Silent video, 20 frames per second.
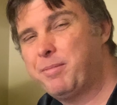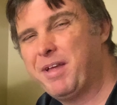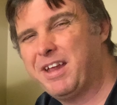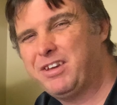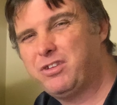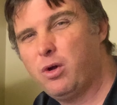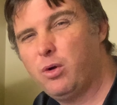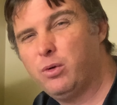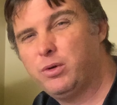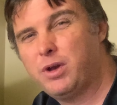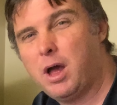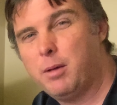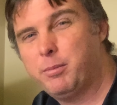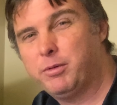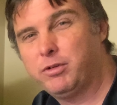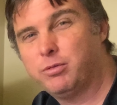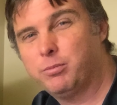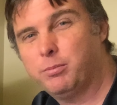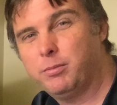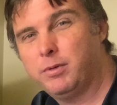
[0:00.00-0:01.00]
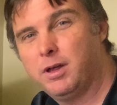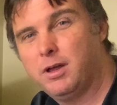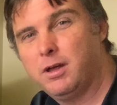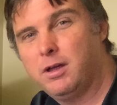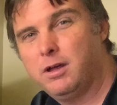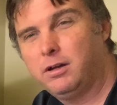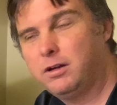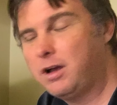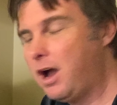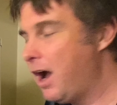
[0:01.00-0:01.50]
That tone knob is
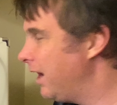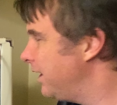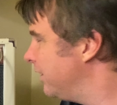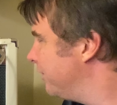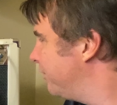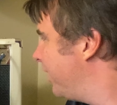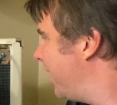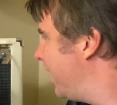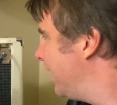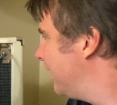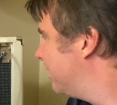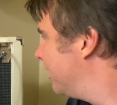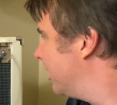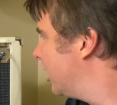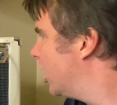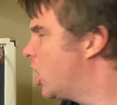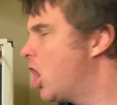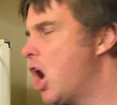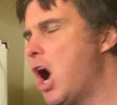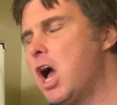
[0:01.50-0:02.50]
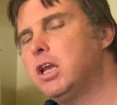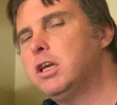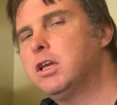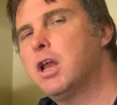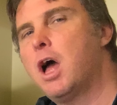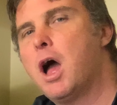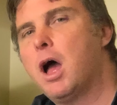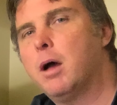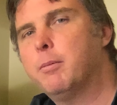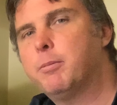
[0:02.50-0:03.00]
kind of like the cut
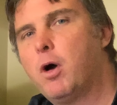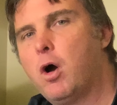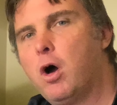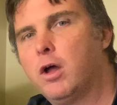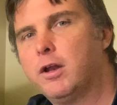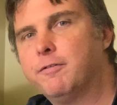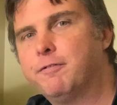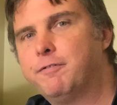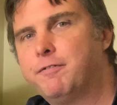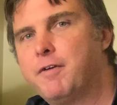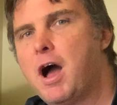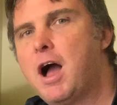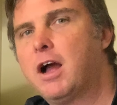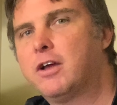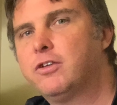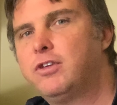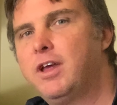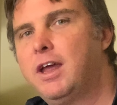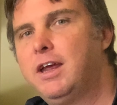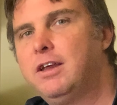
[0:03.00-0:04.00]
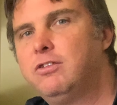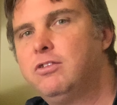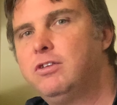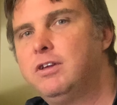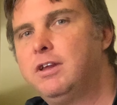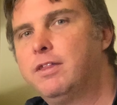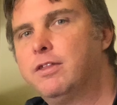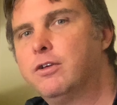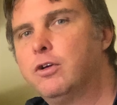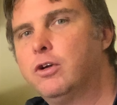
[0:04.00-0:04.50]
knob on a Vox
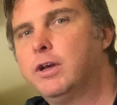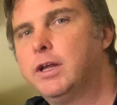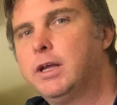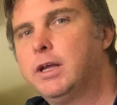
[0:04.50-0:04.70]
AC30.